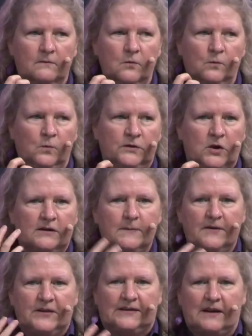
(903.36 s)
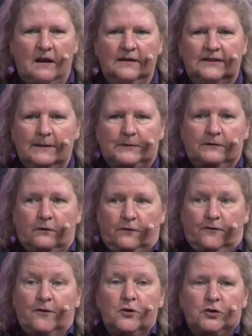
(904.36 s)
we talked about this concept of a
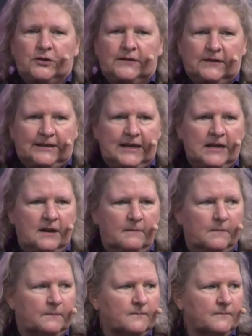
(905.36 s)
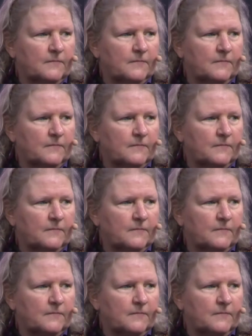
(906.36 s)
first team.